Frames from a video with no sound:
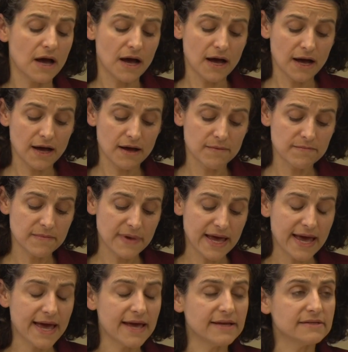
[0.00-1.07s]

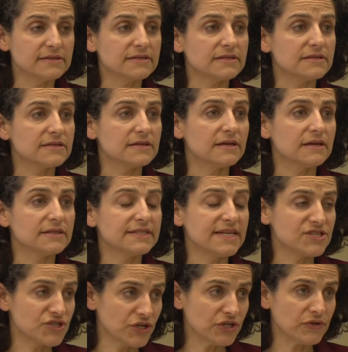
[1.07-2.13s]
and
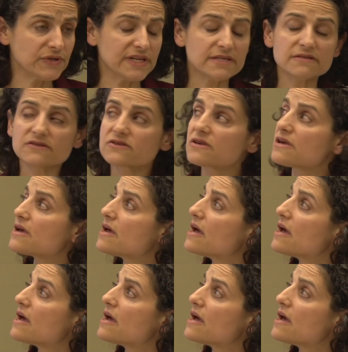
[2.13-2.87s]
teacher unions,